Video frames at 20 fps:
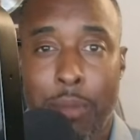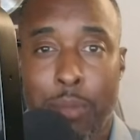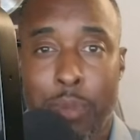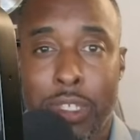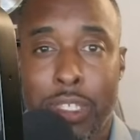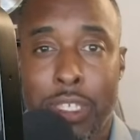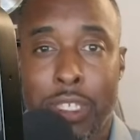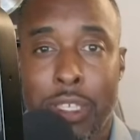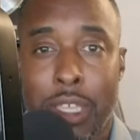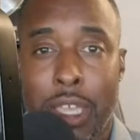
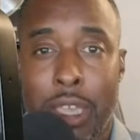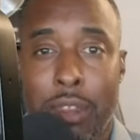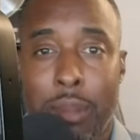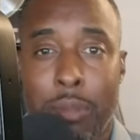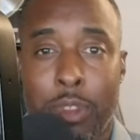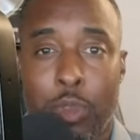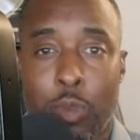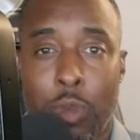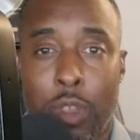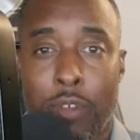preseason game number
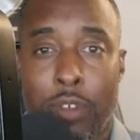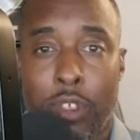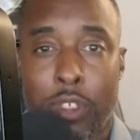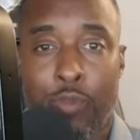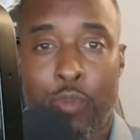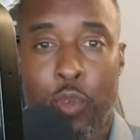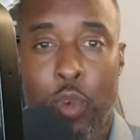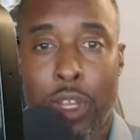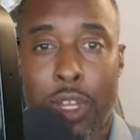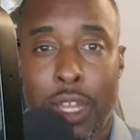3 versus
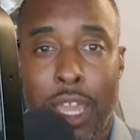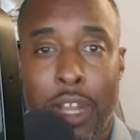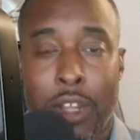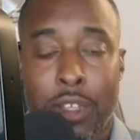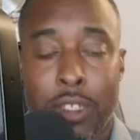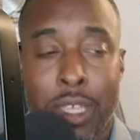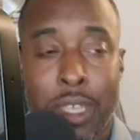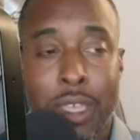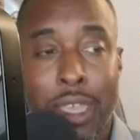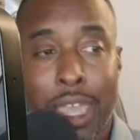the
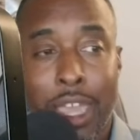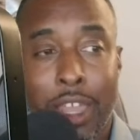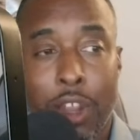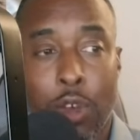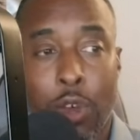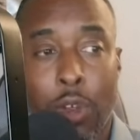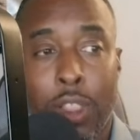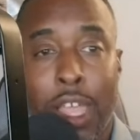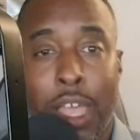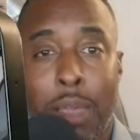49ers, and a
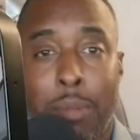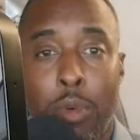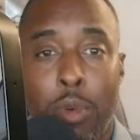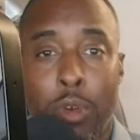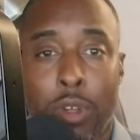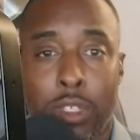whole lot more.